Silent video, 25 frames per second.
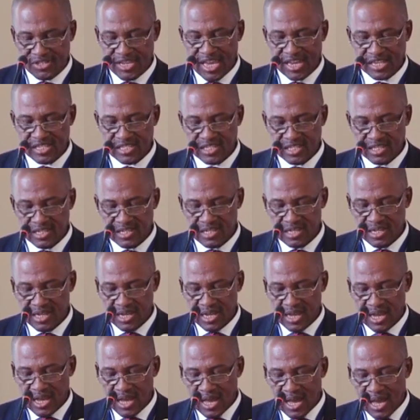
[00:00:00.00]
sector,
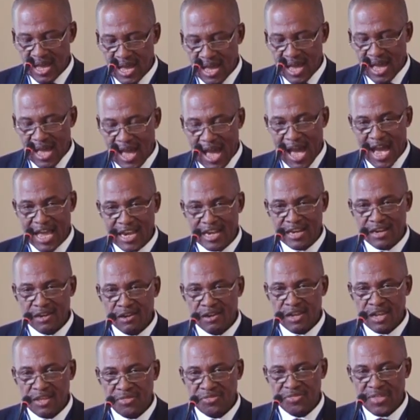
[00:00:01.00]

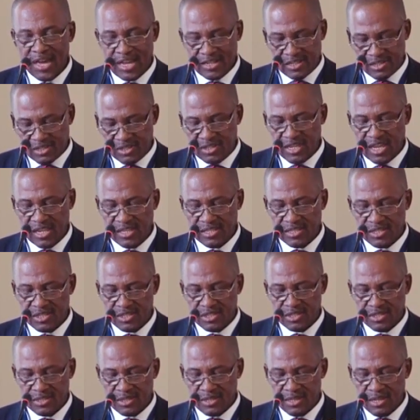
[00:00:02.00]
and in that
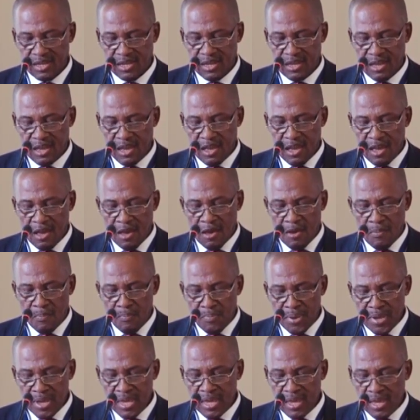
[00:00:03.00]
sense,
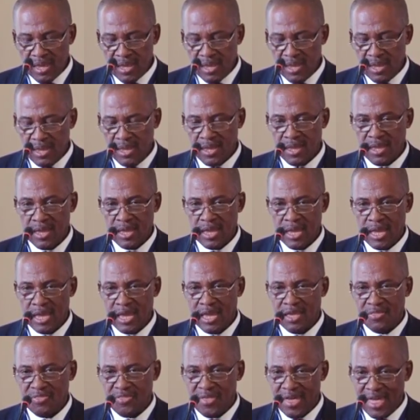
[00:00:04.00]
be
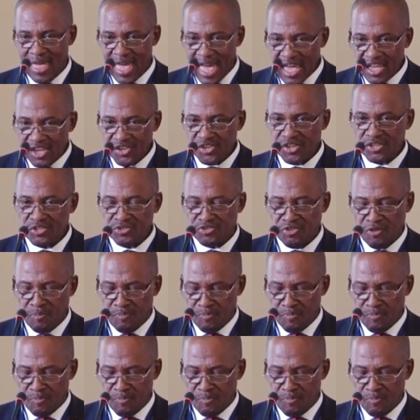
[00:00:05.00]
the agents